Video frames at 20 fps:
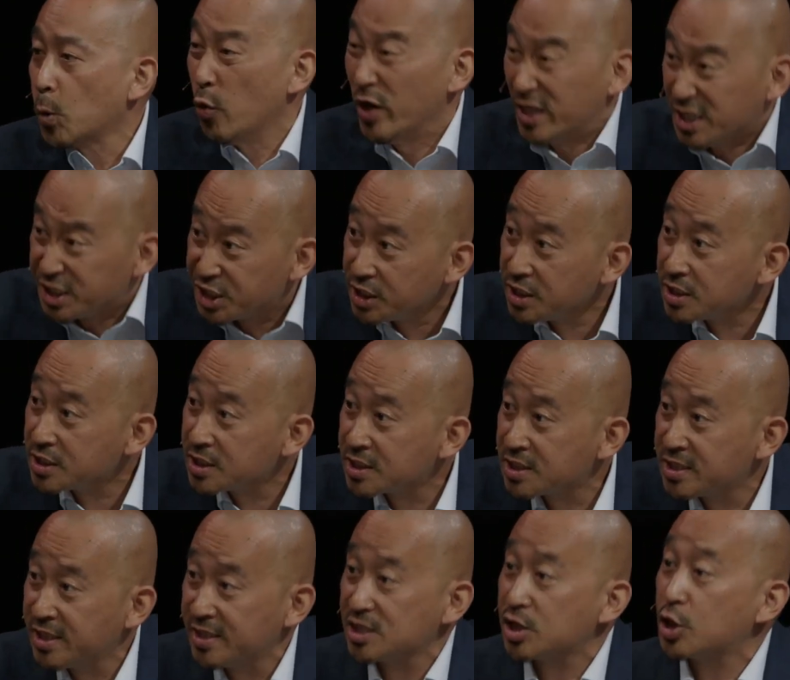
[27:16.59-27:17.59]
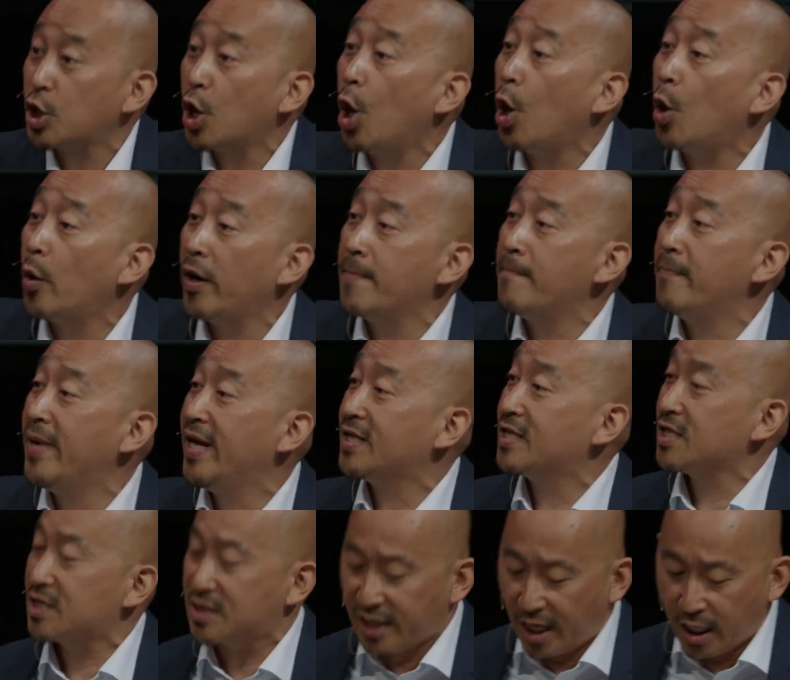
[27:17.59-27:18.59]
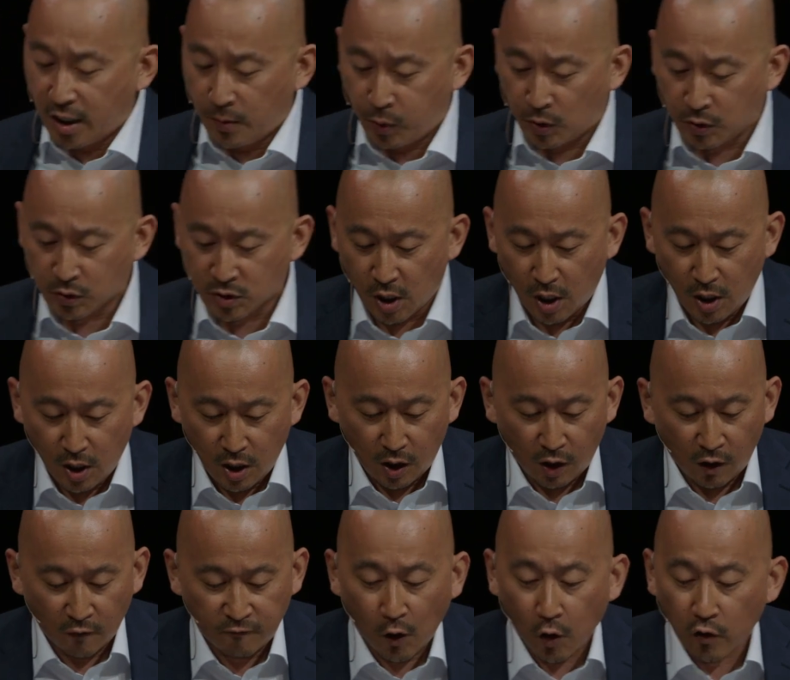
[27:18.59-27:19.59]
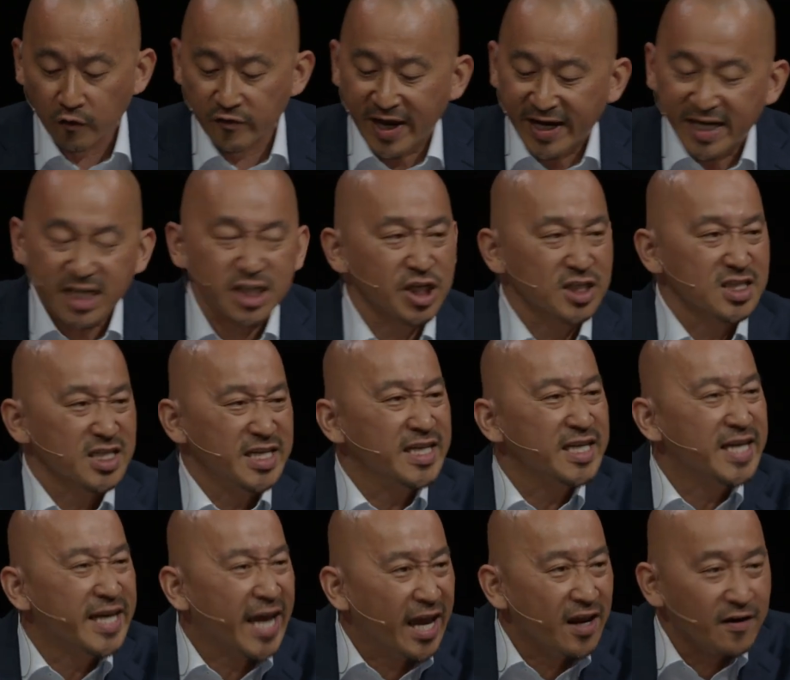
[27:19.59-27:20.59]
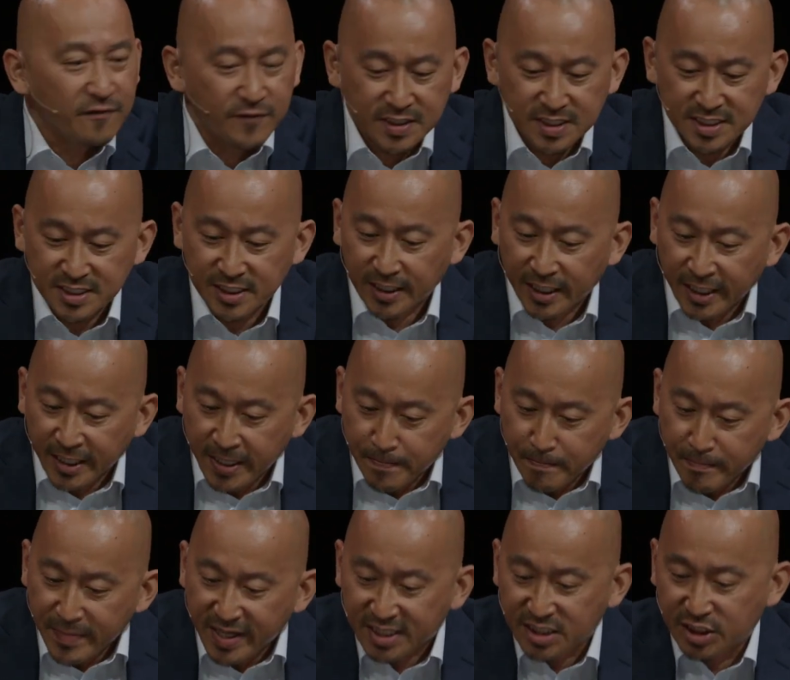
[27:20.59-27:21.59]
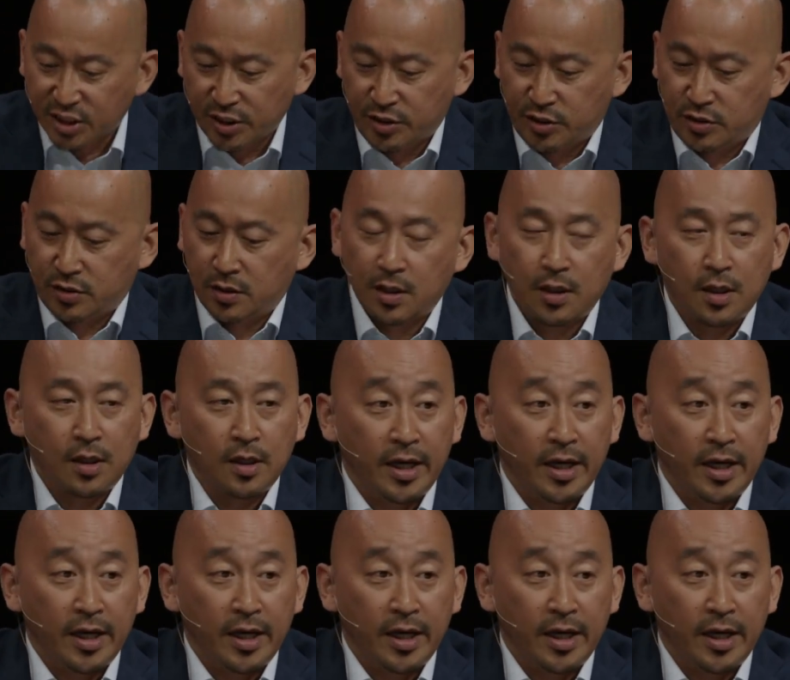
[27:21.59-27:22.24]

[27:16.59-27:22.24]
When Jesus says, "Go and make disciples of all nations," he gave us a message.